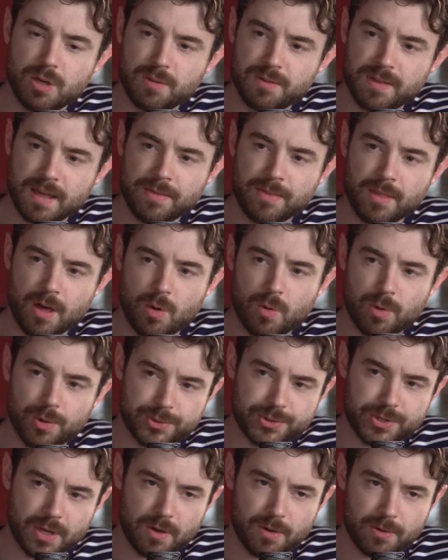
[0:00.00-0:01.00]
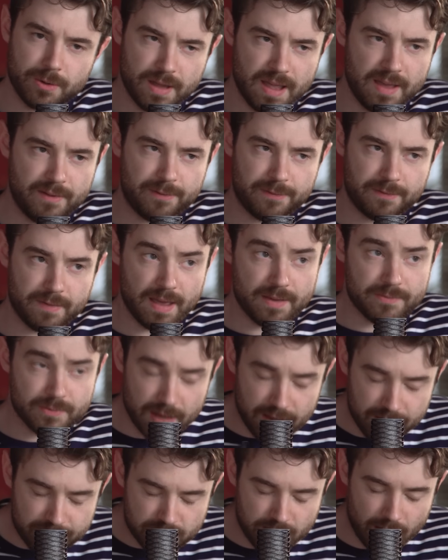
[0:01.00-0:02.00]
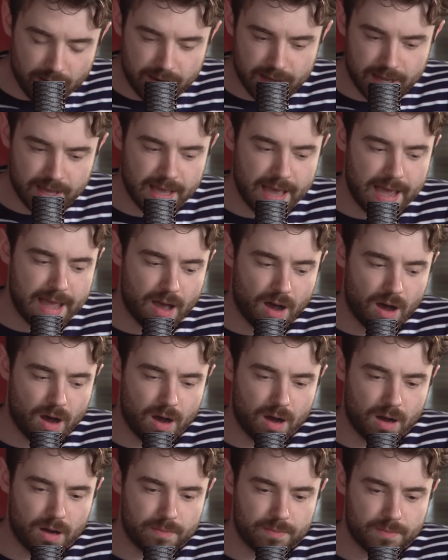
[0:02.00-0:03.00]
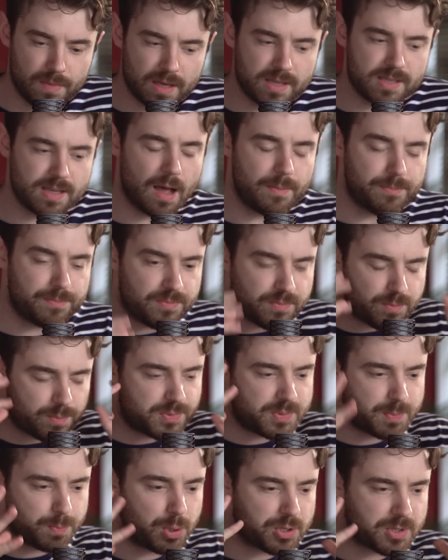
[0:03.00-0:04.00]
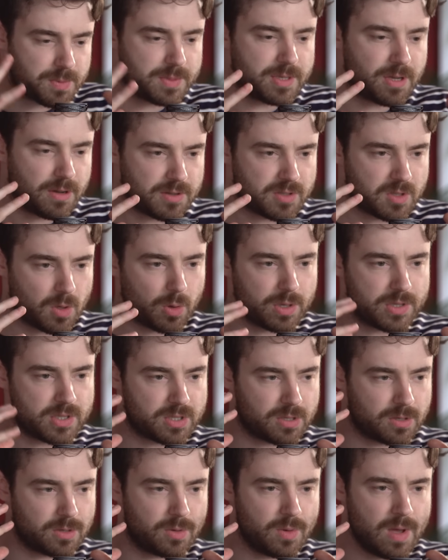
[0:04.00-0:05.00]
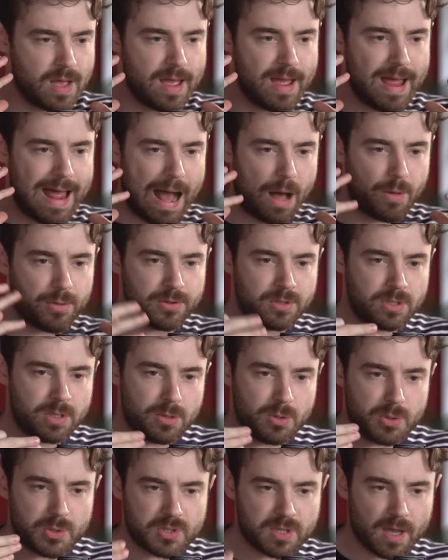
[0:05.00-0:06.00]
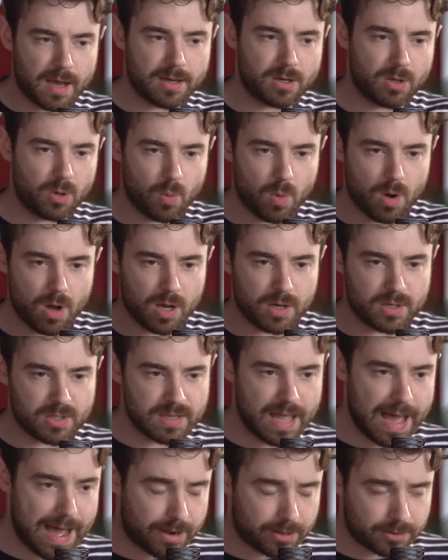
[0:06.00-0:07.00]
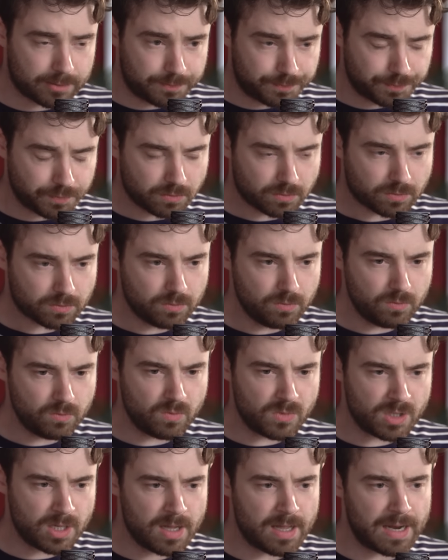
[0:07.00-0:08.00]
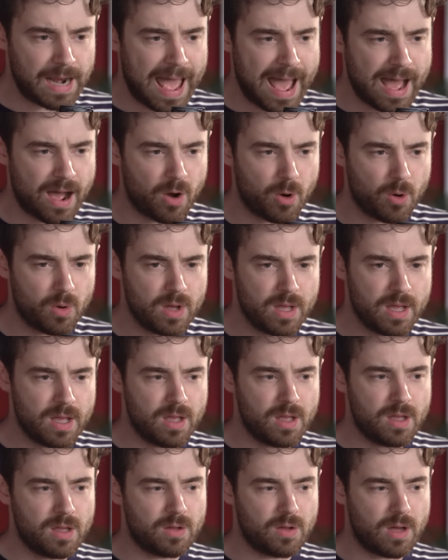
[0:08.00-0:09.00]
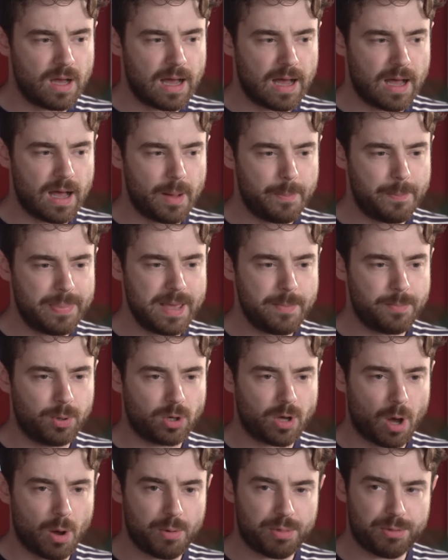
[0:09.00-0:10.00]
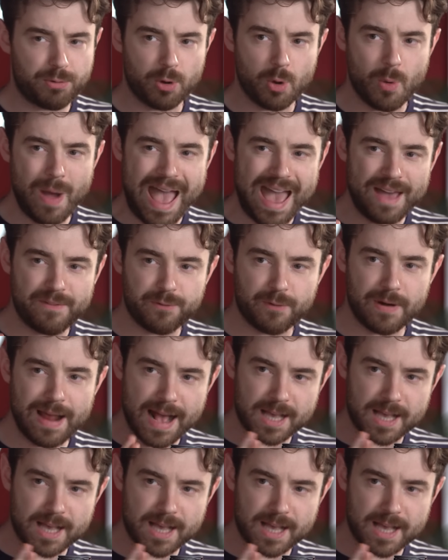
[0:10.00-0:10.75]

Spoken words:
you think though also if Gerry and Kate are, because I put some serious thought into how the news cycle works now and how people go through every